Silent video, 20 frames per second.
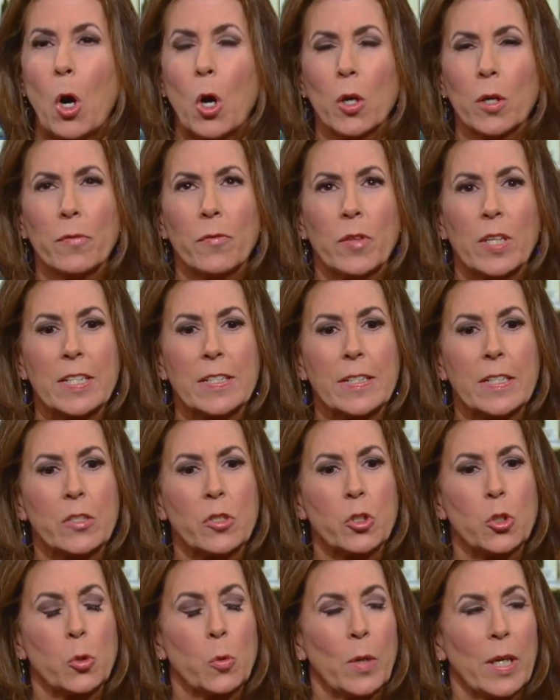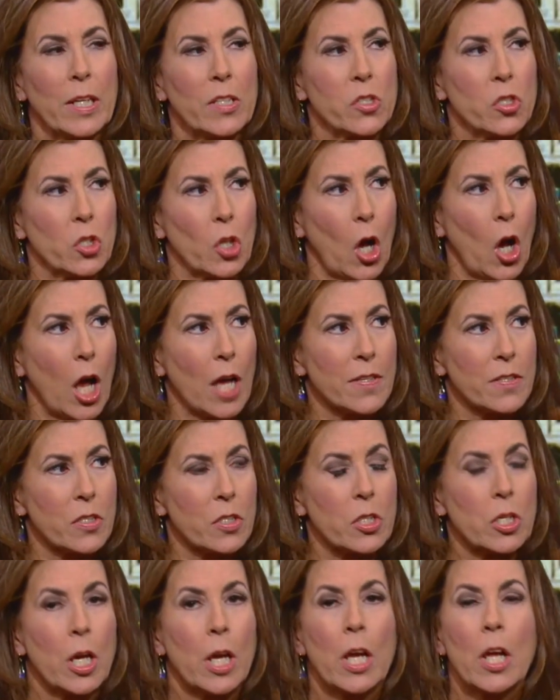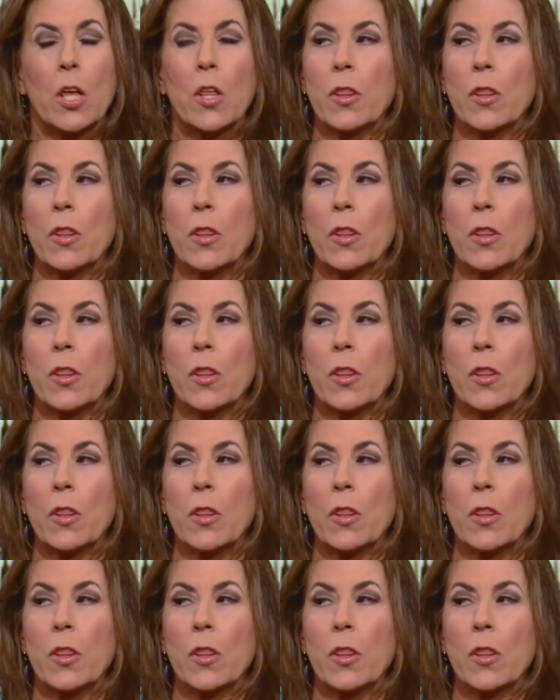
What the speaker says: Part of this is to exhaust